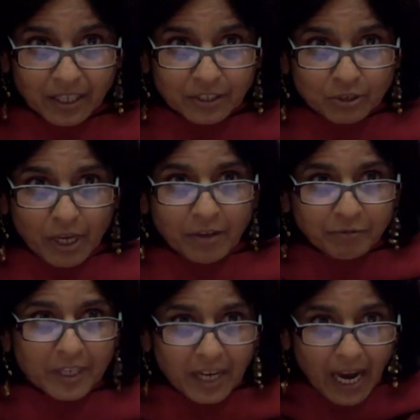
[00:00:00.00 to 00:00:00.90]
So
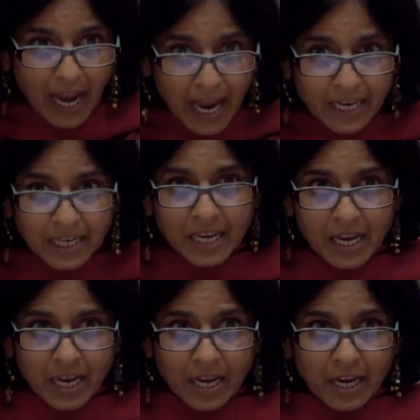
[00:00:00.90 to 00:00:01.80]
if there are any